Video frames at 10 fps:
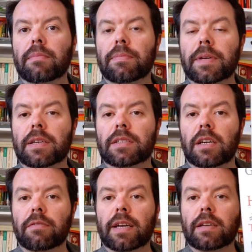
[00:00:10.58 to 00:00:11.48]
because
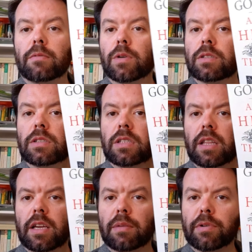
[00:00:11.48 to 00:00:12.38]
I read it once. I
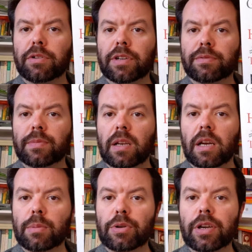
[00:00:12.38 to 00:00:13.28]
think I borrowed it from the
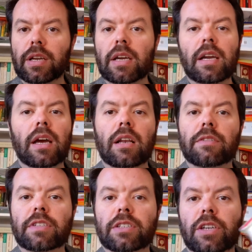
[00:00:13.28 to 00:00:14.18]
library. I
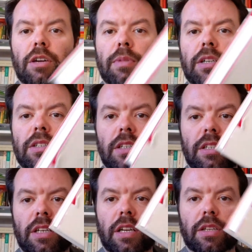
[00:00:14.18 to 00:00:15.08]
loved it so much, I
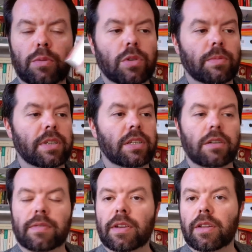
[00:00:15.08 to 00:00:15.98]
decided to order
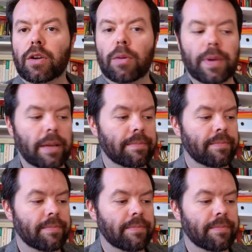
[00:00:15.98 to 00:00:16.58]
myself another copy.